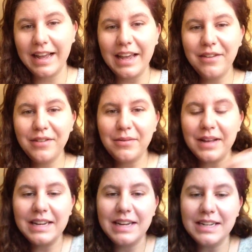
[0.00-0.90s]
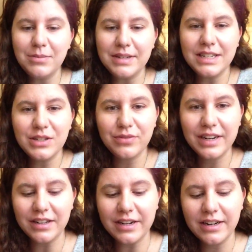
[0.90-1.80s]
Hi everyone, it's Mrs.
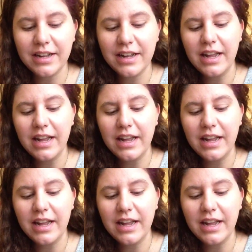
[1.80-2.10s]
Wriggler,